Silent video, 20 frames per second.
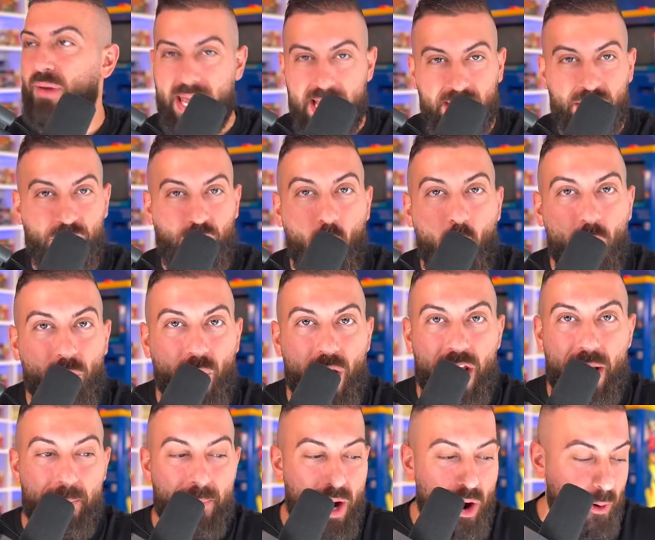V-Star
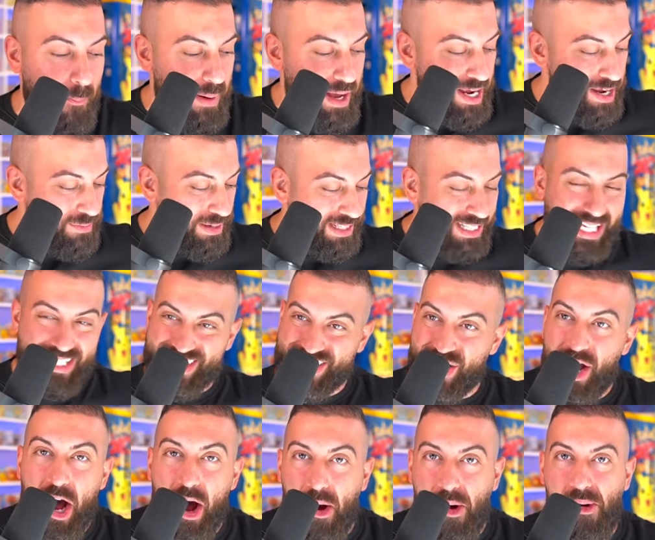Rainbow, baby. Let's
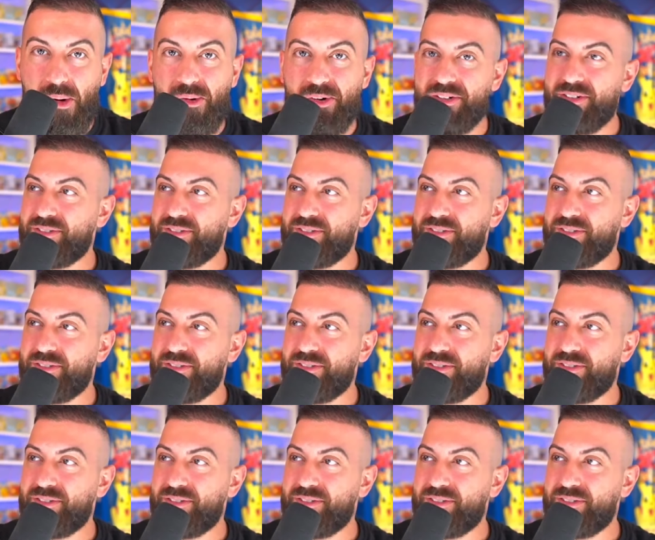go.